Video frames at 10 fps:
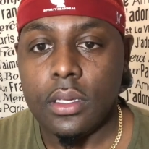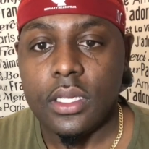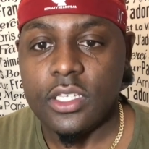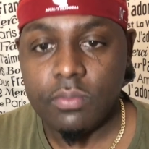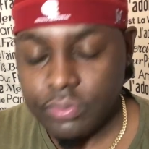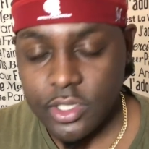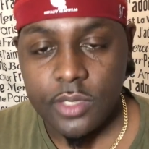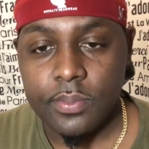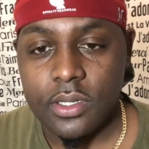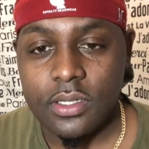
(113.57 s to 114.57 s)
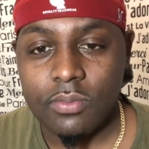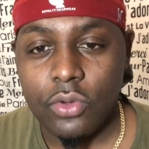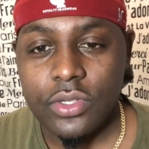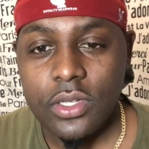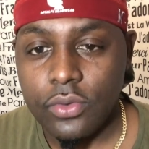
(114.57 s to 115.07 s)
it's
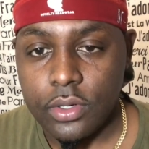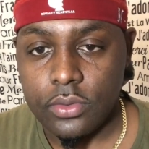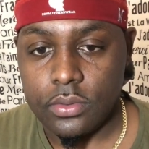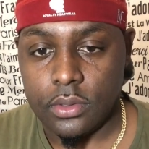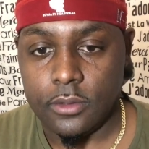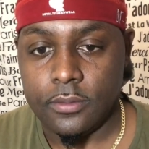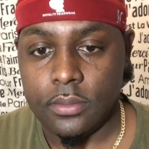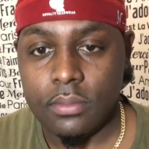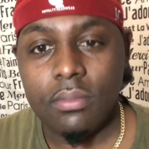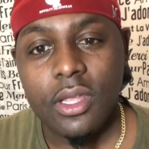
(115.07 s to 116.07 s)
mostly oils.